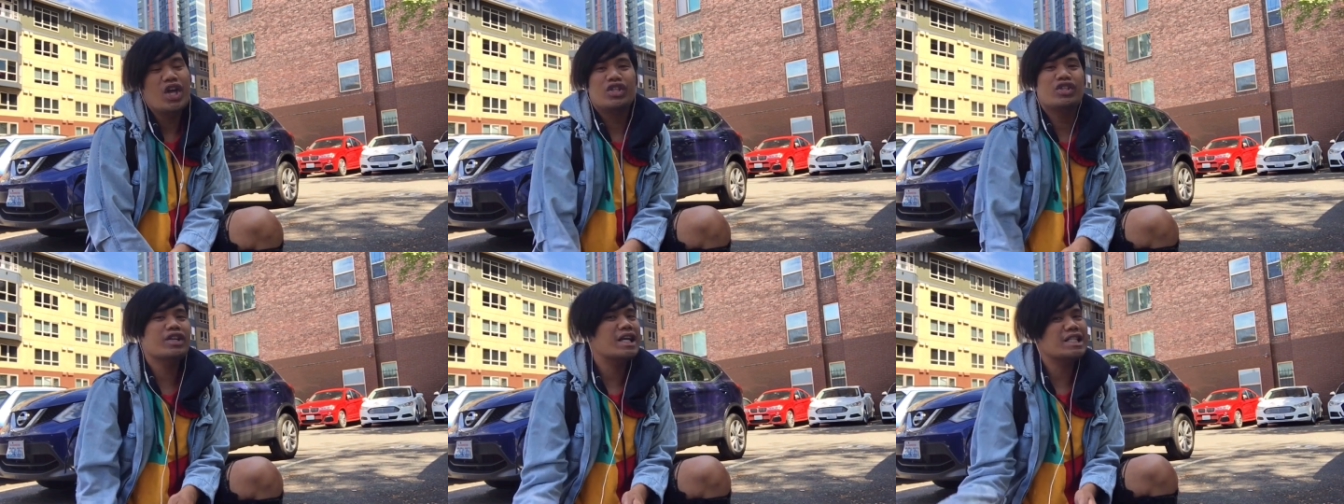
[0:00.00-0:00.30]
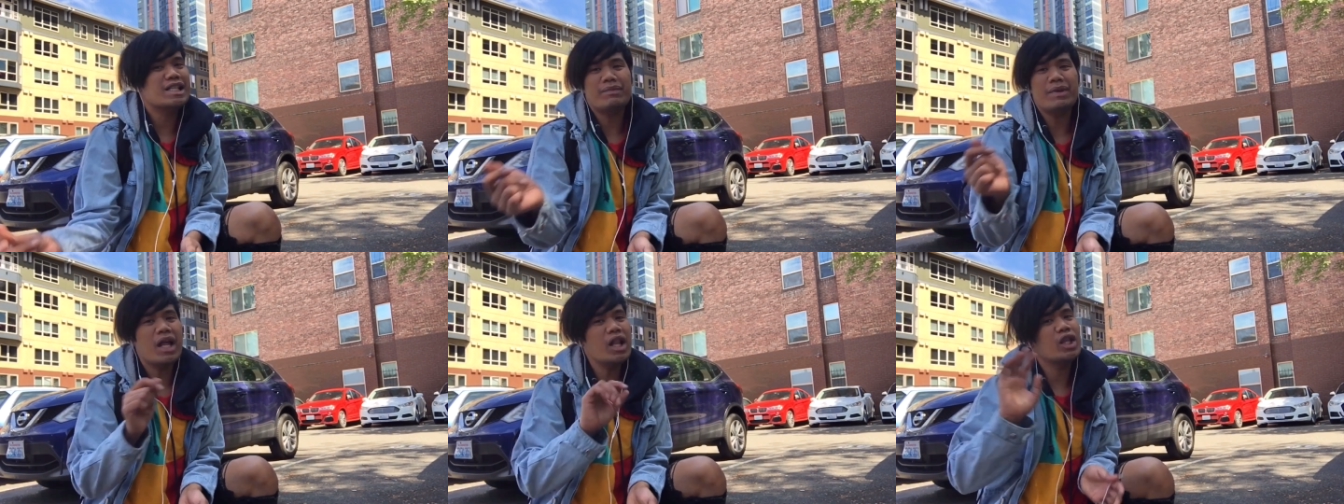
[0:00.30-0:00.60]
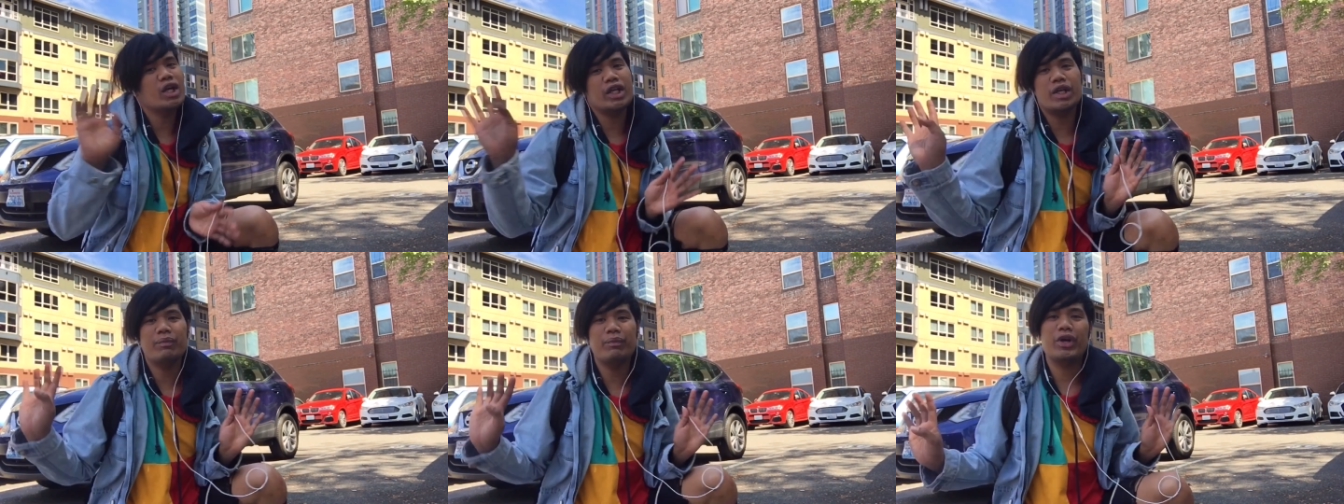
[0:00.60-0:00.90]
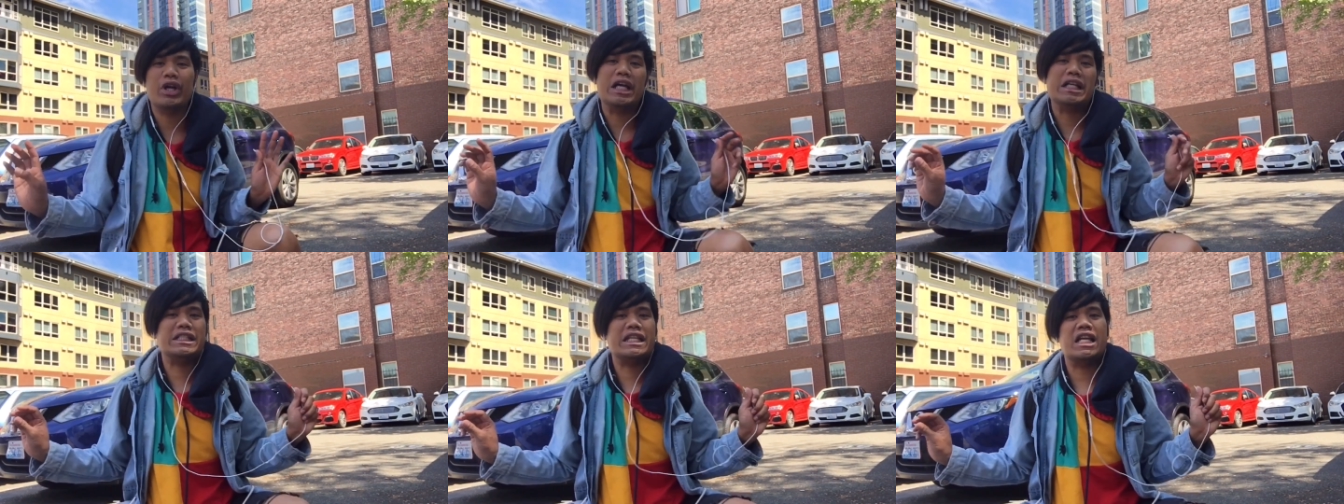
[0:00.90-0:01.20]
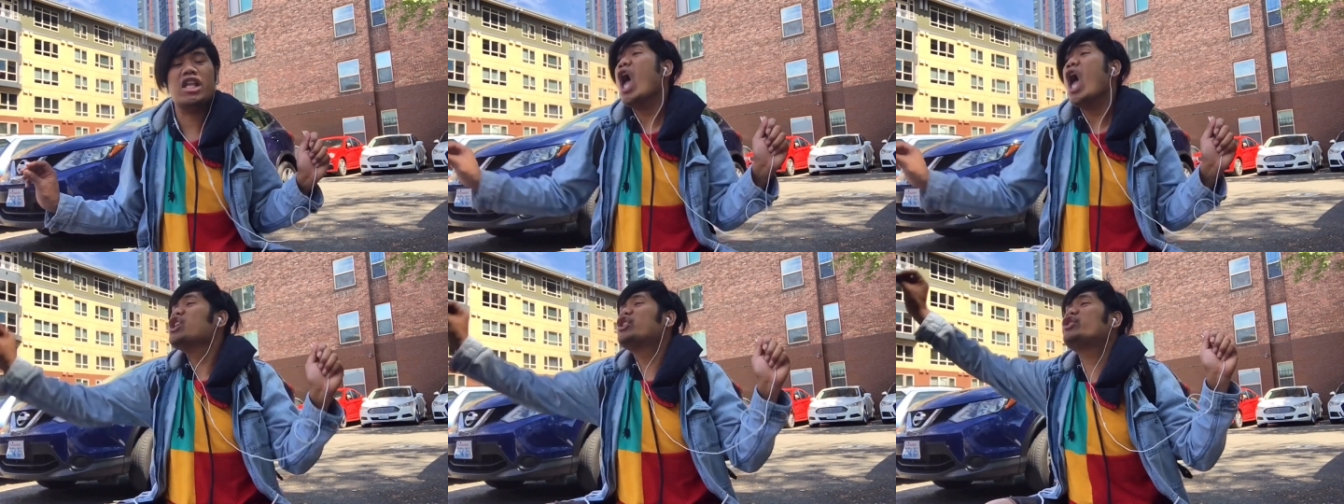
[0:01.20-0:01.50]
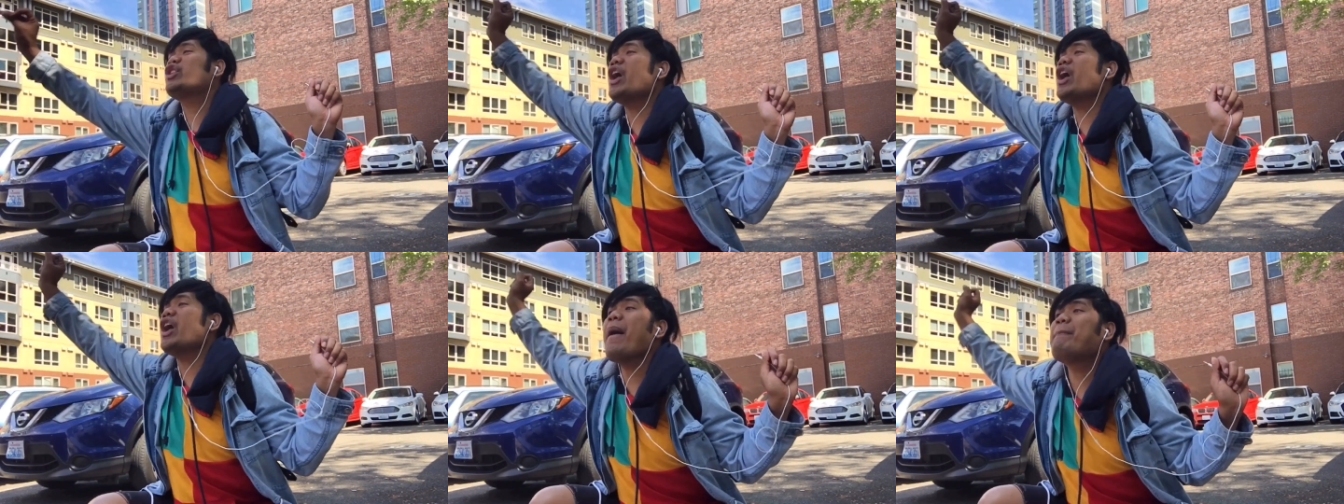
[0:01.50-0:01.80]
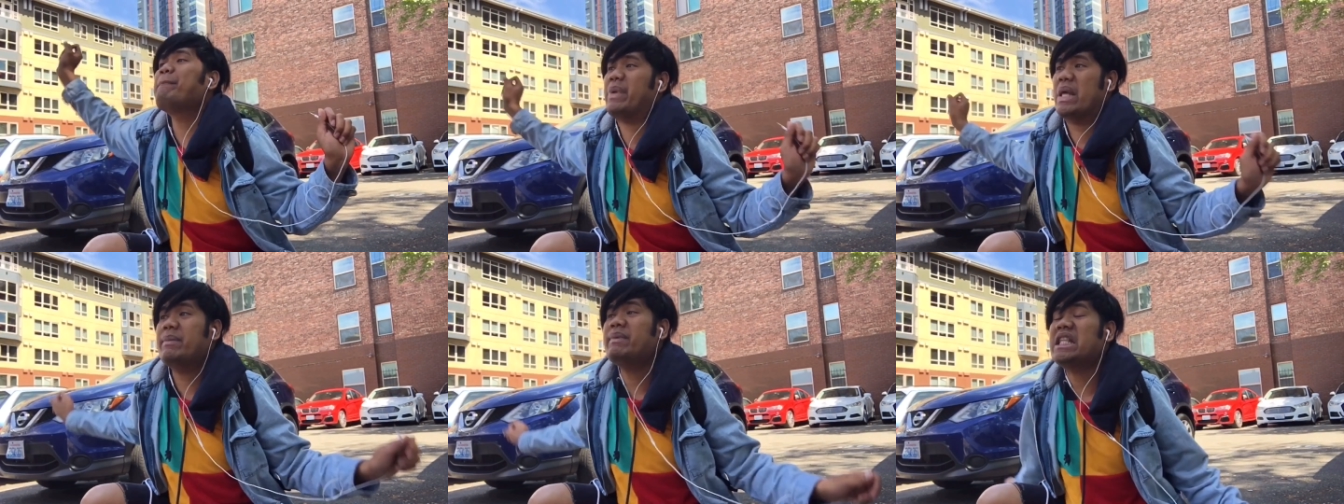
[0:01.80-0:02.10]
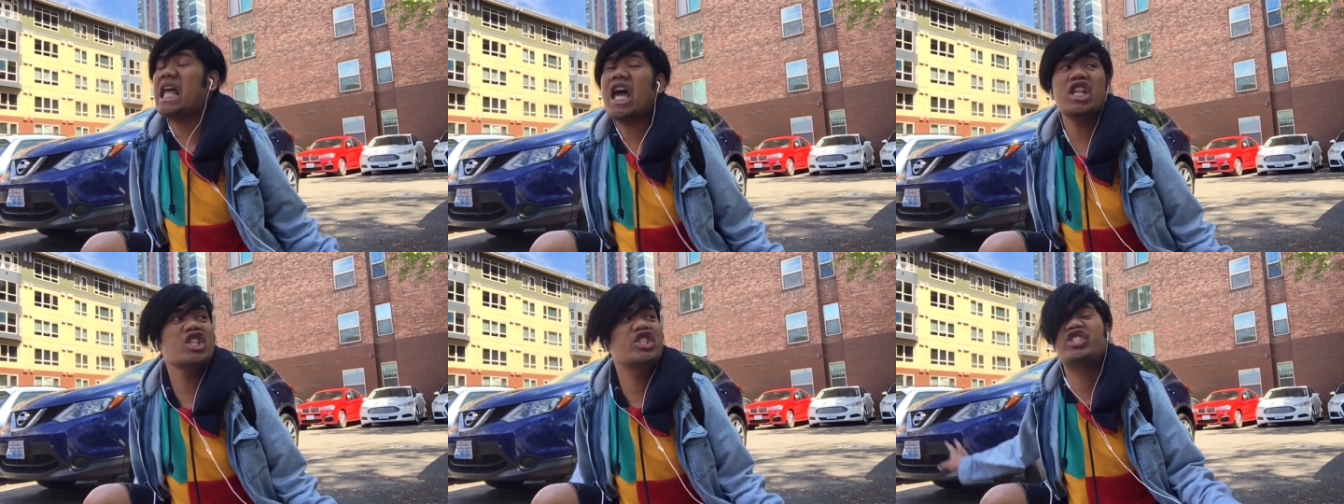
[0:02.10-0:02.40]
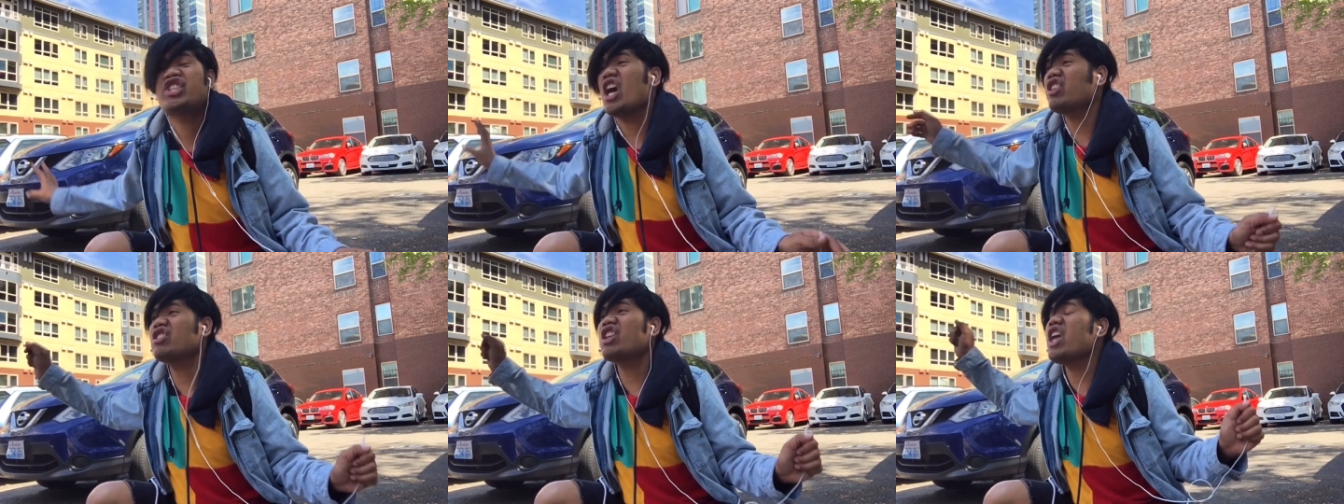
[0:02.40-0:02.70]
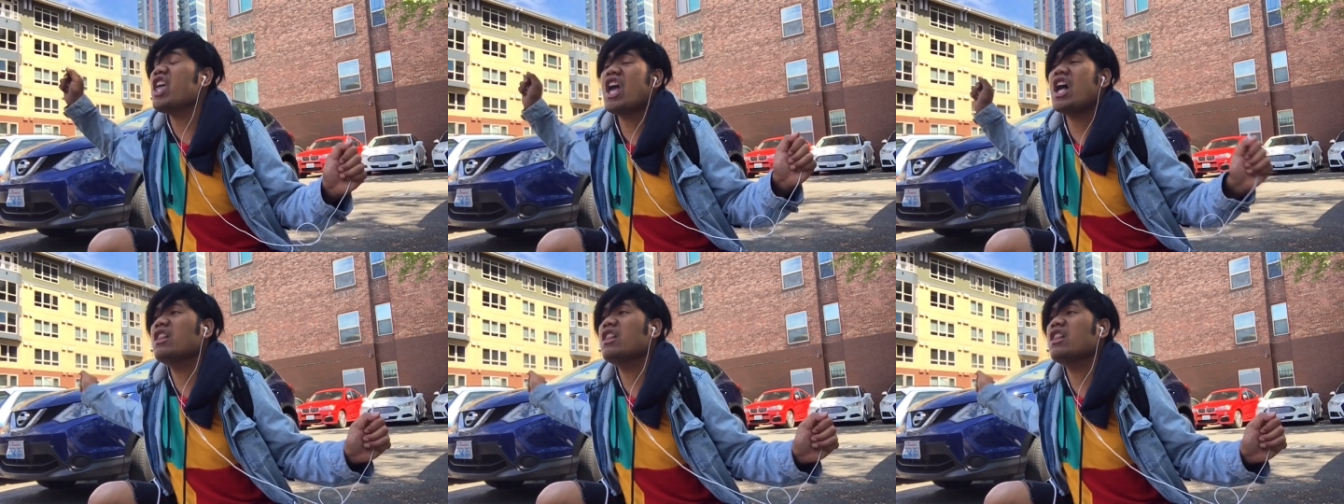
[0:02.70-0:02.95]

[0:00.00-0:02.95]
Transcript: You guys, I'm not looking for attention. Shut up, baby daddy, shut the